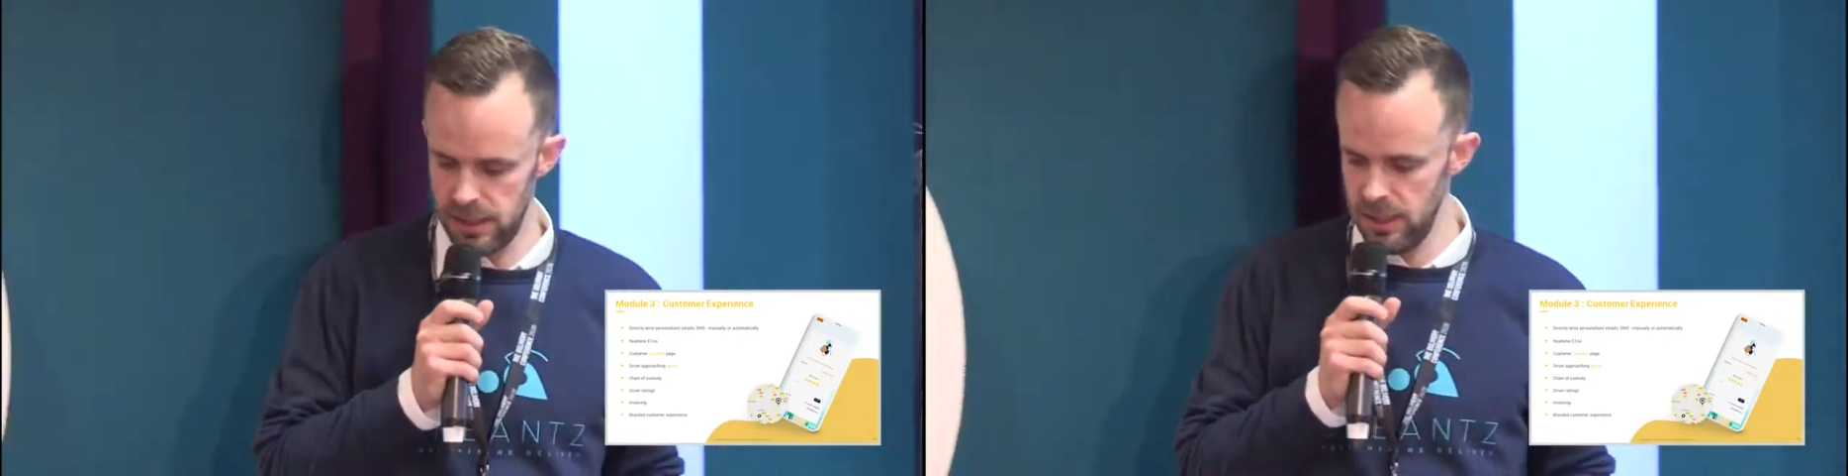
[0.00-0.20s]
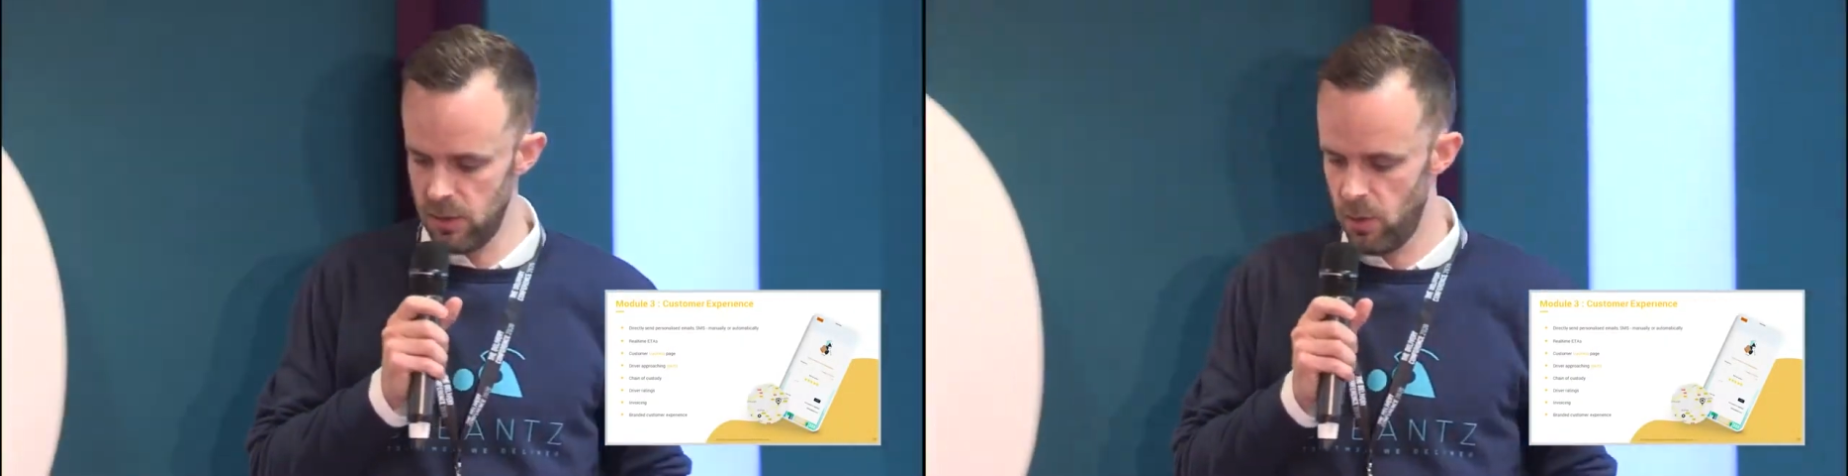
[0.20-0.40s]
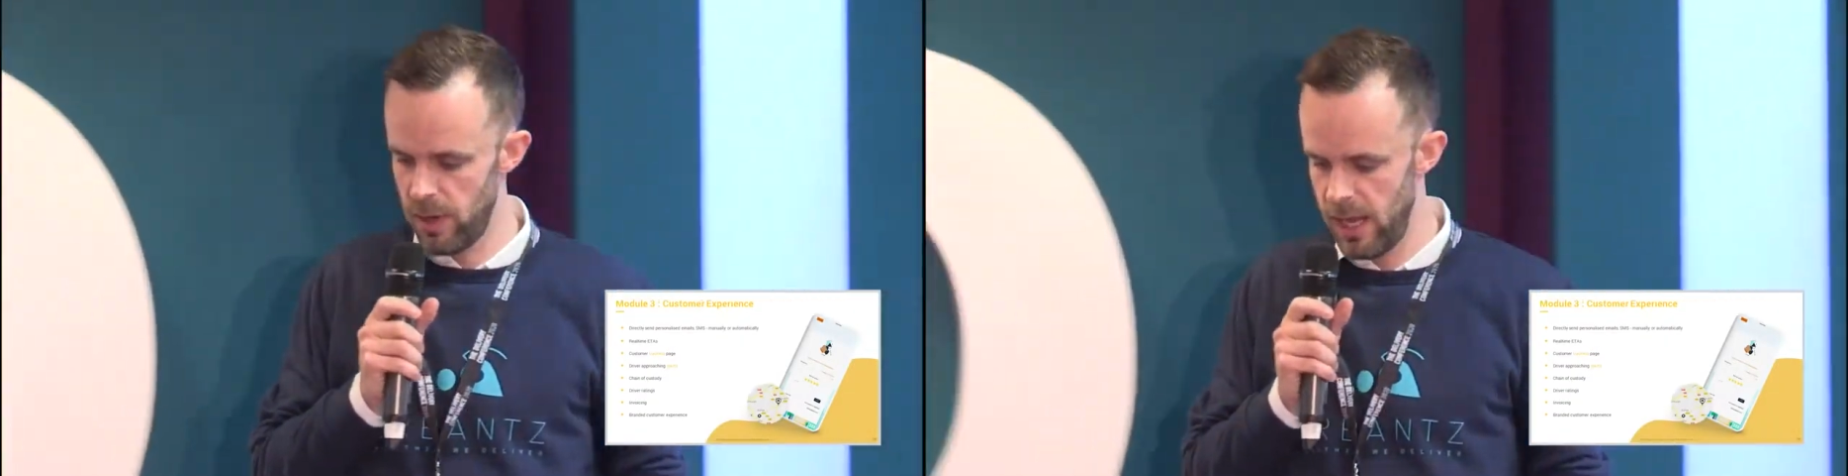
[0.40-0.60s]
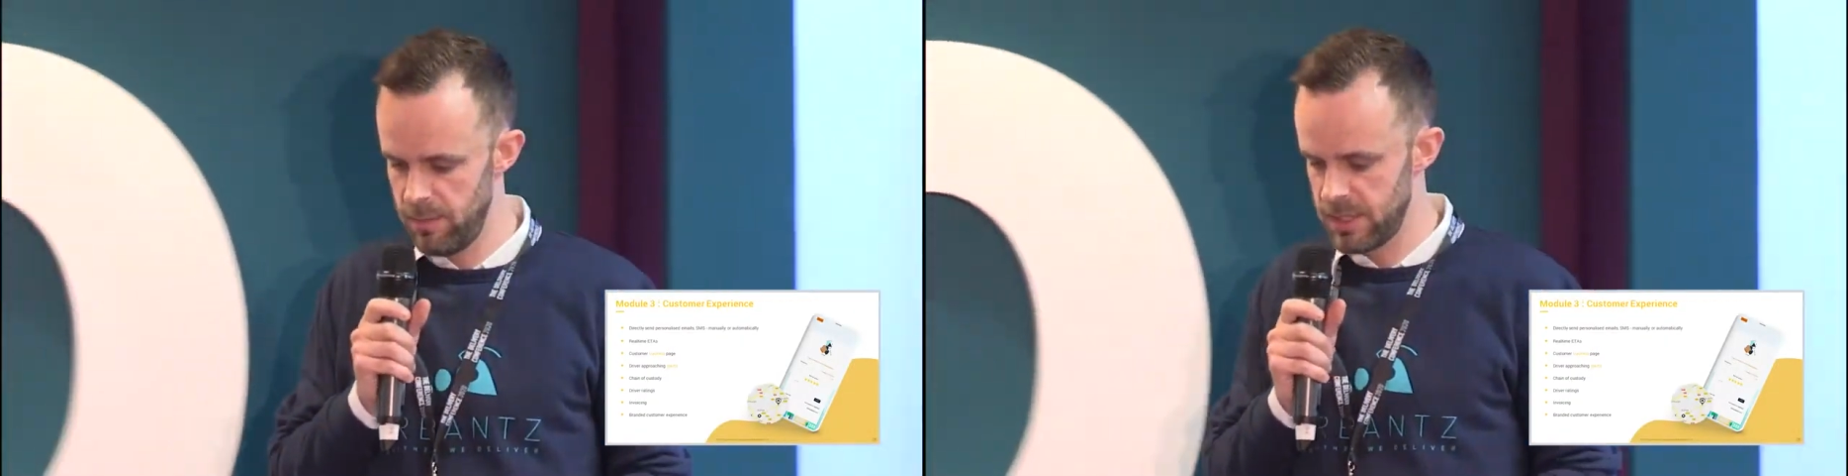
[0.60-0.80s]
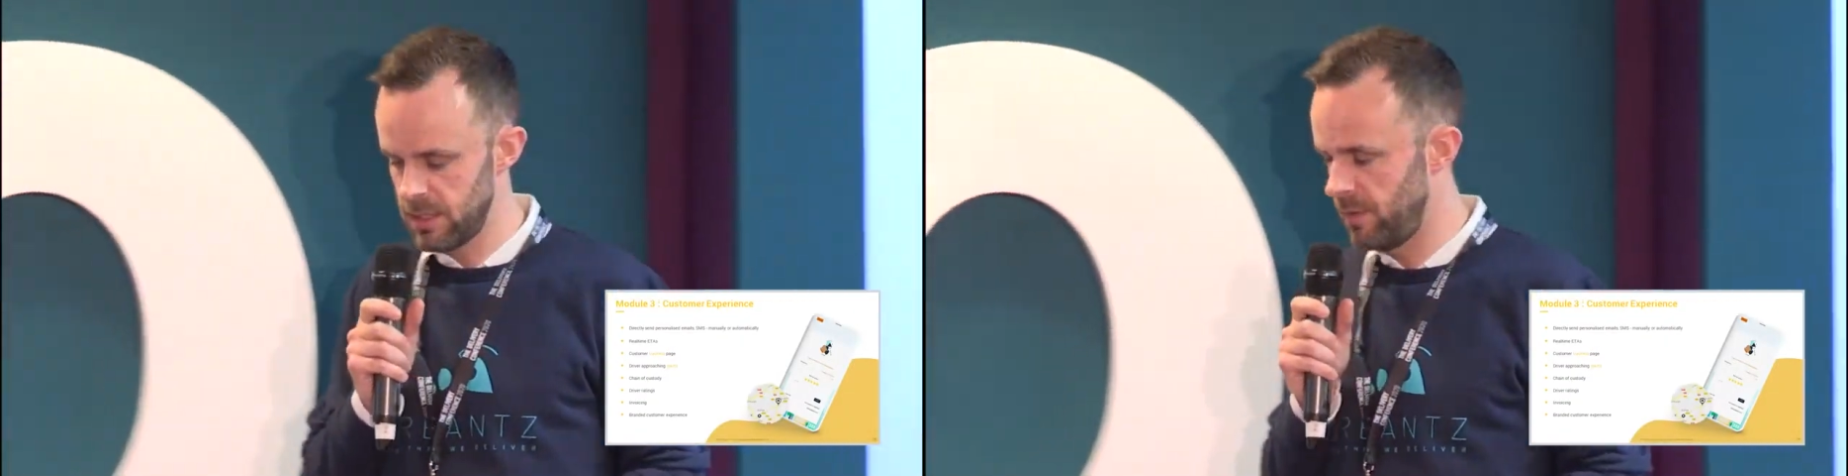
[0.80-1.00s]
key core
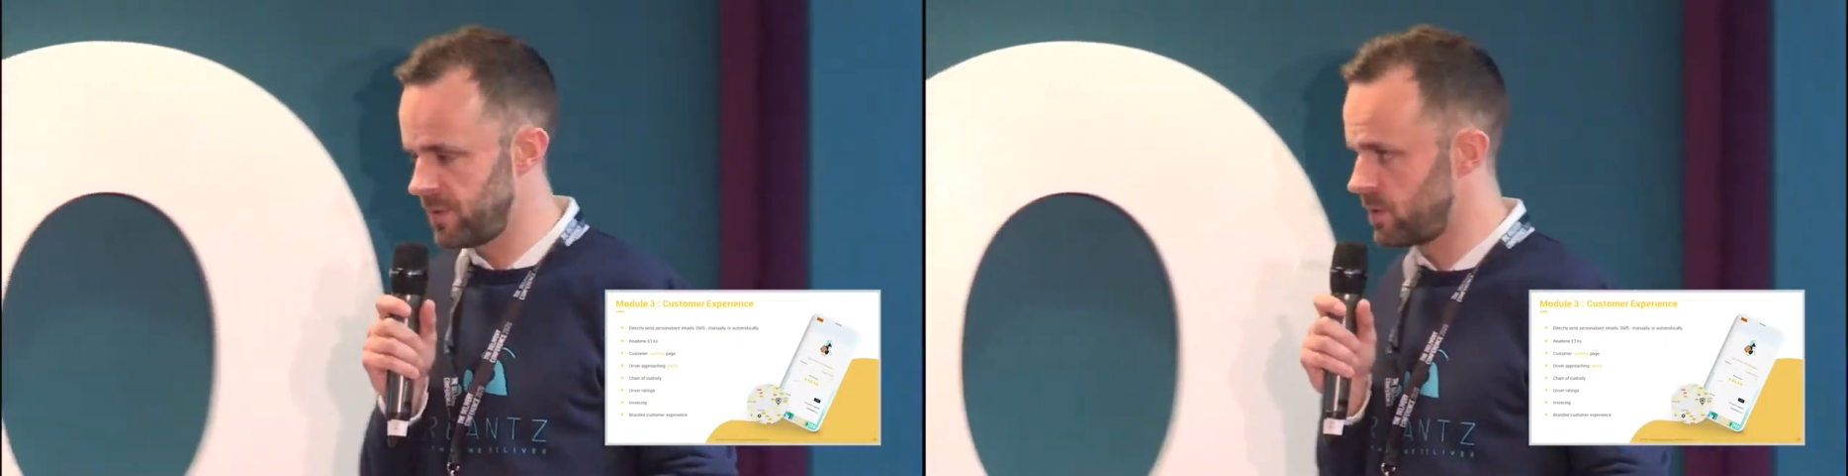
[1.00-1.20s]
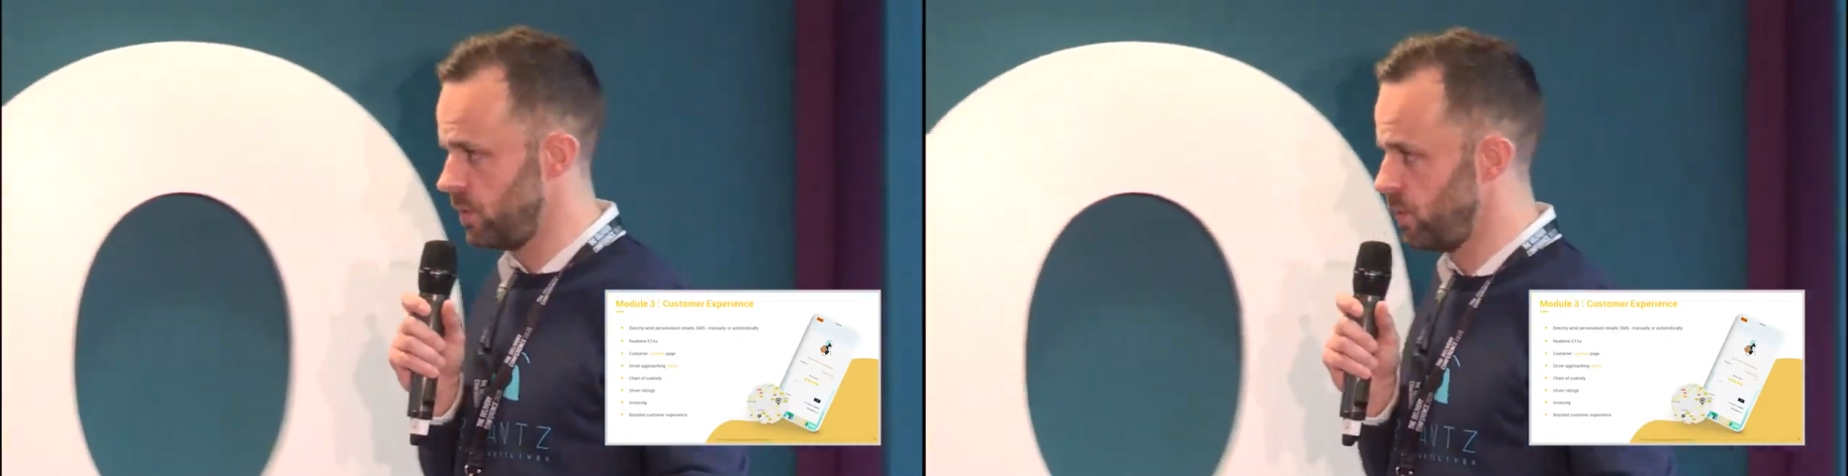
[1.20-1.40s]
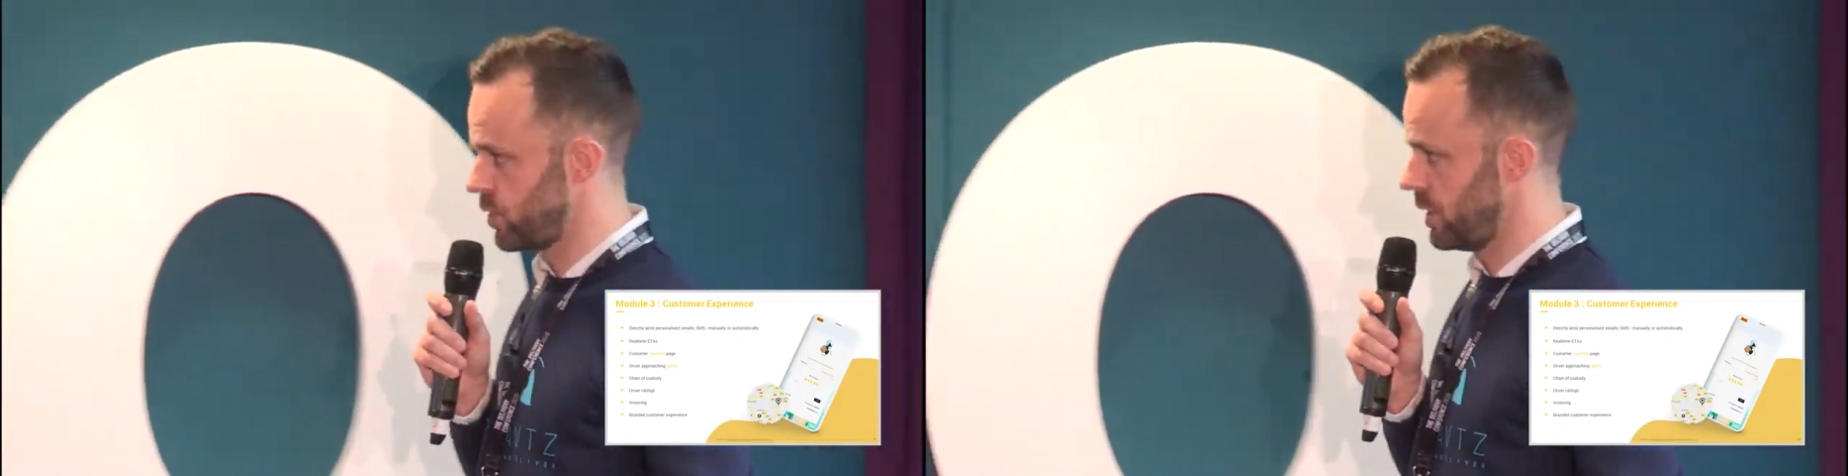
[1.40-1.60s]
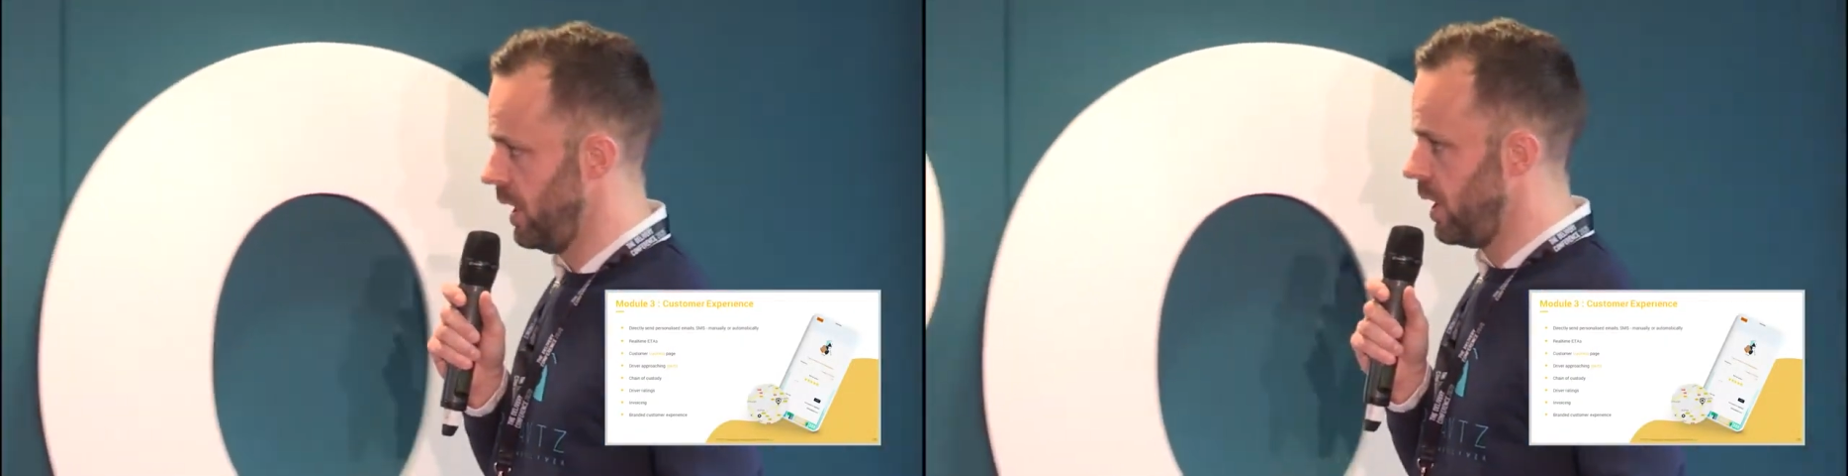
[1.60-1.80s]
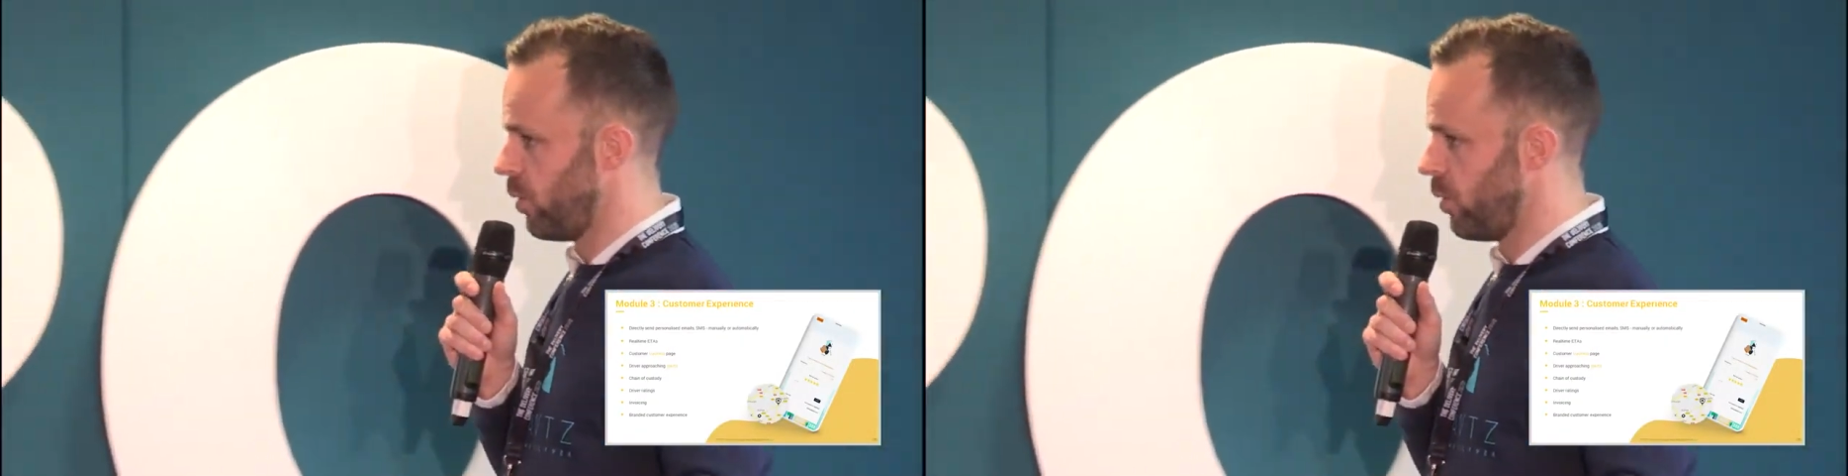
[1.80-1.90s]
element of the solution.